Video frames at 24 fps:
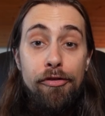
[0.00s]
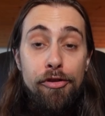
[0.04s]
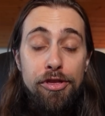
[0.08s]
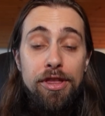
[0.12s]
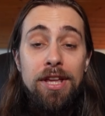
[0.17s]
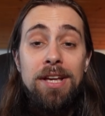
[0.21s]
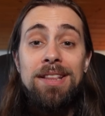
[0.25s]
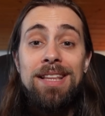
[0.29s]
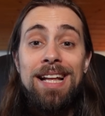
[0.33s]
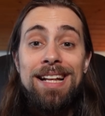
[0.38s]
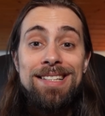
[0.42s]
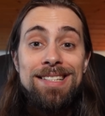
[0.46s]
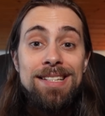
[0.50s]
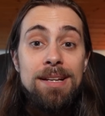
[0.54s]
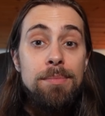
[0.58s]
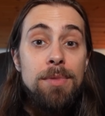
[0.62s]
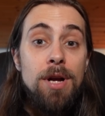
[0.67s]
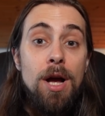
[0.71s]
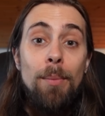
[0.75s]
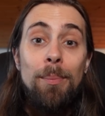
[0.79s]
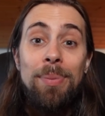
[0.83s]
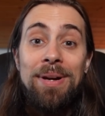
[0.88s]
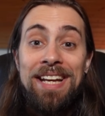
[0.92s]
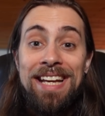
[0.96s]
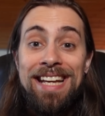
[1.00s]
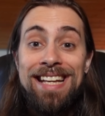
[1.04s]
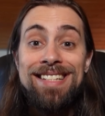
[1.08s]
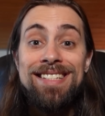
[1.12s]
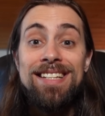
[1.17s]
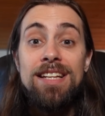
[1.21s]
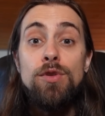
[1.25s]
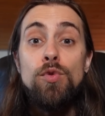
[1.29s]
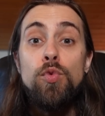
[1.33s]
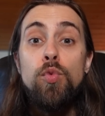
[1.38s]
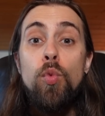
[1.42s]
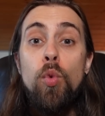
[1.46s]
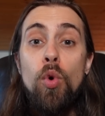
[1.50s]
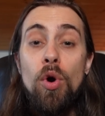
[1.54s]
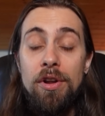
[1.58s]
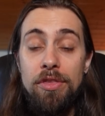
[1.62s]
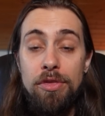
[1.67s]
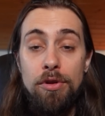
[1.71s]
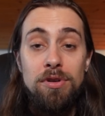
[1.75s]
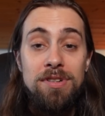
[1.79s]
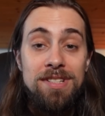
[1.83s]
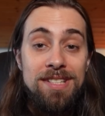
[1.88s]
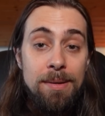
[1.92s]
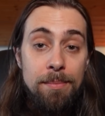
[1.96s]
you think that some company isn't worth
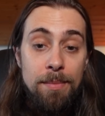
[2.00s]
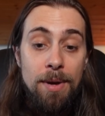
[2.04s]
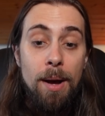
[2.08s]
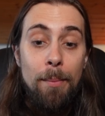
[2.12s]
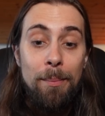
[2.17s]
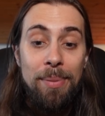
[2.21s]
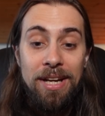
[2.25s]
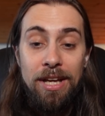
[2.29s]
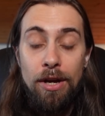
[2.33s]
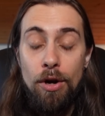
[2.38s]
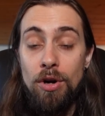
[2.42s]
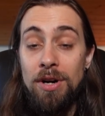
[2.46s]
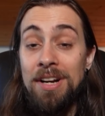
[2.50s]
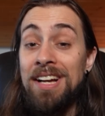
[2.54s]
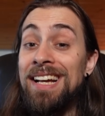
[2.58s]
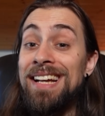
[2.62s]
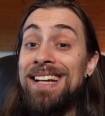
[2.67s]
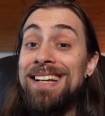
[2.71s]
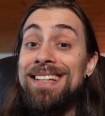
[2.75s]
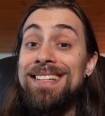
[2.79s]
or some company or